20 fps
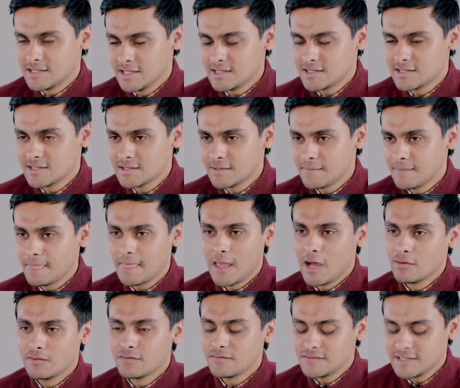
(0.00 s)
6
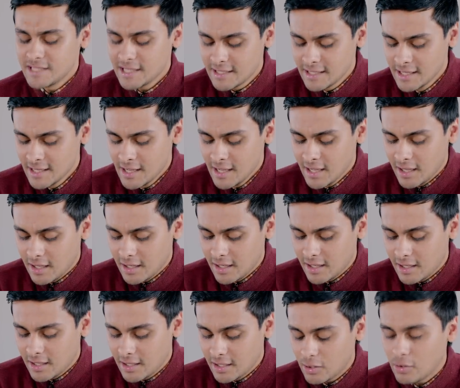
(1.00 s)
out of 10.
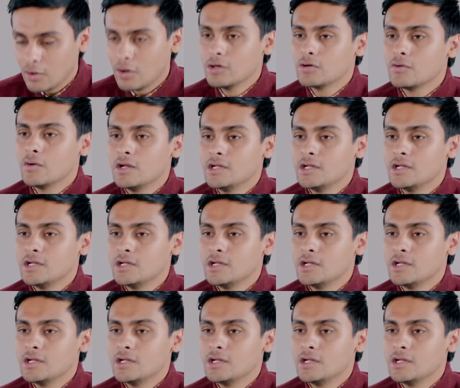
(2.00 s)
Call